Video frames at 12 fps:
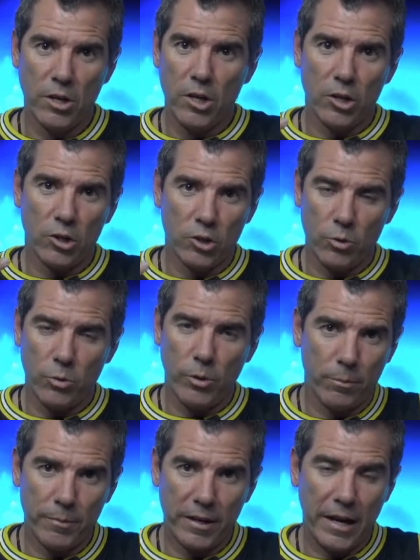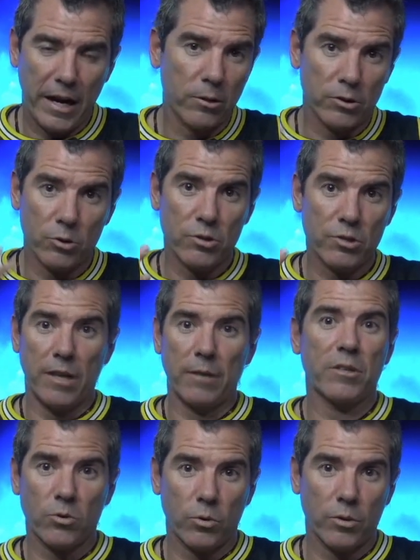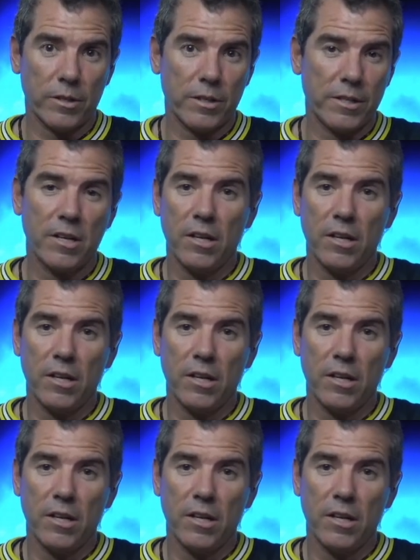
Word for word: you help me out you send me stories